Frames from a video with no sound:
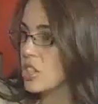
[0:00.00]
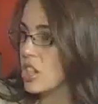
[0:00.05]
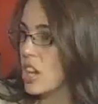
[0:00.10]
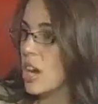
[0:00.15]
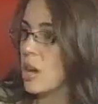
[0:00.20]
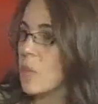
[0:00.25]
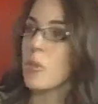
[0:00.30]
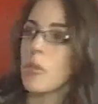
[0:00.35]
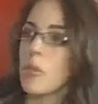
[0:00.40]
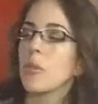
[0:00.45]

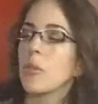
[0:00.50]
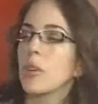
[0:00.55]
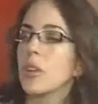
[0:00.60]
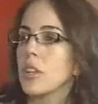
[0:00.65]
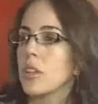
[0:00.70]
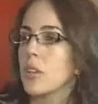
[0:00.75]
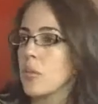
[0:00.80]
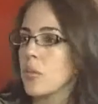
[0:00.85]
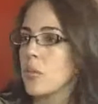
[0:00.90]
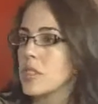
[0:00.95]
lose a job,
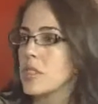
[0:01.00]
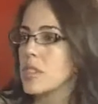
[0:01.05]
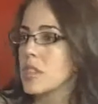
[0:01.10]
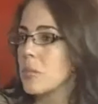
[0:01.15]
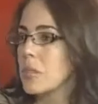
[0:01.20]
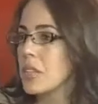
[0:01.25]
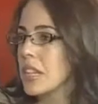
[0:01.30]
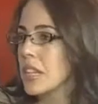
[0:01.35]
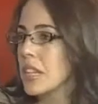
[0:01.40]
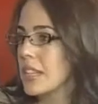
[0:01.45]
or
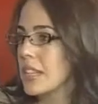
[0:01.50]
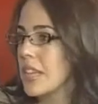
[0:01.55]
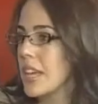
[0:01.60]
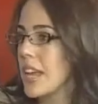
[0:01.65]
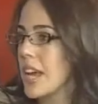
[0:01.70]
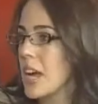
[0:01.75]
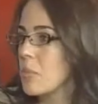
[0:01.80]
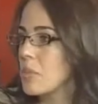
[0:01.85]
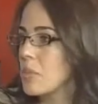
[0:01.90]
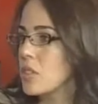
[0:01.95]
when
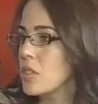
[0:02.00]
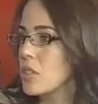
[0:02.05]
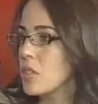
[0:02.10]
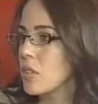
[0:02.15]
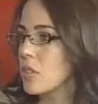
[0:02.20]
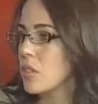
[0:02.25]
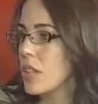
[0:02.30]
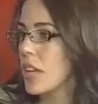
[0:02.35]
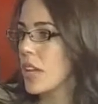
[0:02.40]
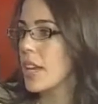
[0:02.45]
something like that
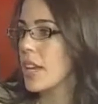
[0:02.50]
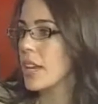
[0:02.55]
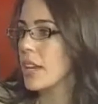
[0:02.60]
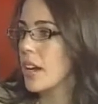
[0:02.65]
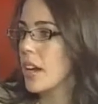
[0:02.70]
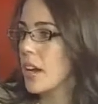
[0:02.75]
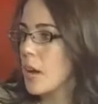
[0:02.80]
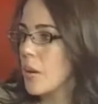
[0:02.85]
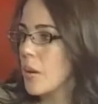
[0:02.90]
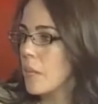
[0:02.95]
happens to you,
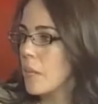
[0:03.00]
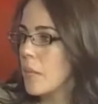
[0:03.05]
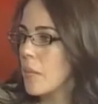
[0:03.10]
that